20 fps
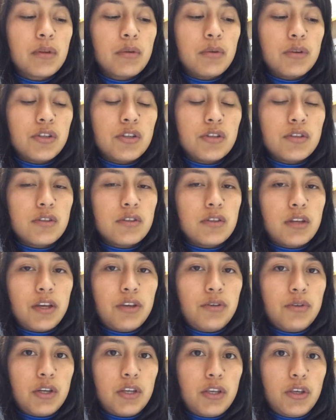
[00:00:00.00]
which is a
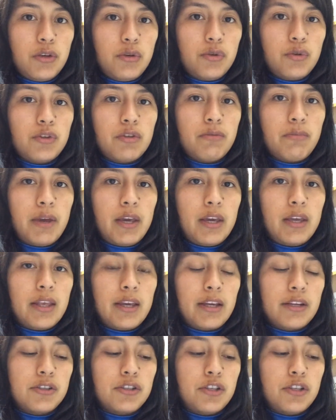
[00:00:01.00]
site you can use to pay like a